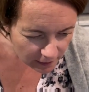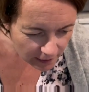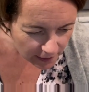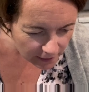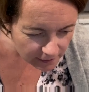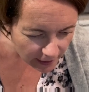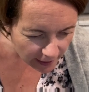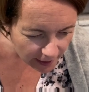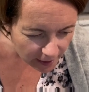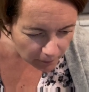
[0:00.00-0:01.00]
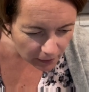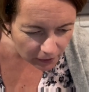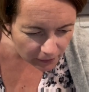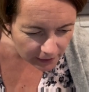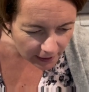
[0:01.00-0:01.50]
is a blue
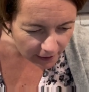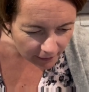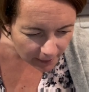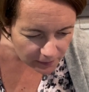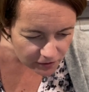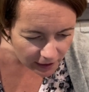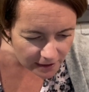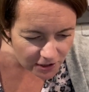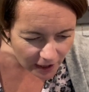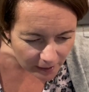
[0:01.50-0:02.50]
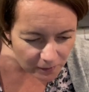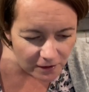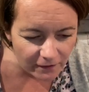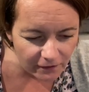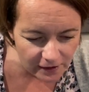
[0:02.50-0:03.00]
yellow abstract shapes
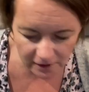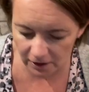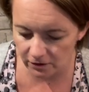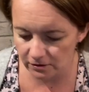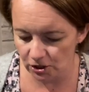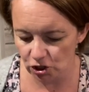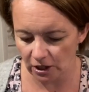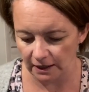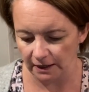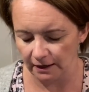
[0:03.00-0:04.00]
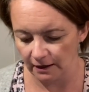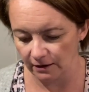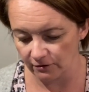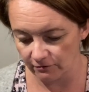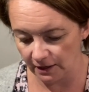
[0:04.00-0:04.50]
viscose challis, and
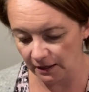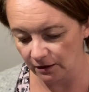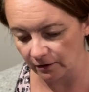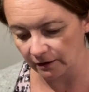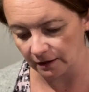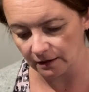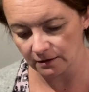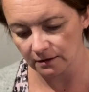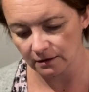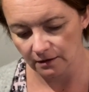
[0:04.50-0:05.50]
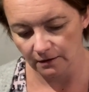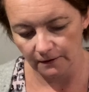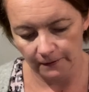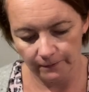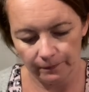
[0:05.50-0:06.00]
I really like this.
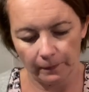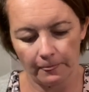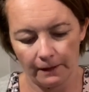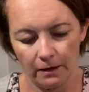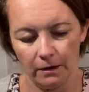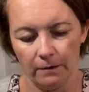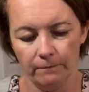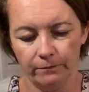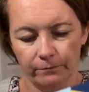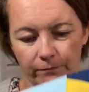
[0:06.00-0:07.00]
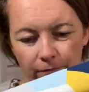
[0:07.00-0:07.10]
I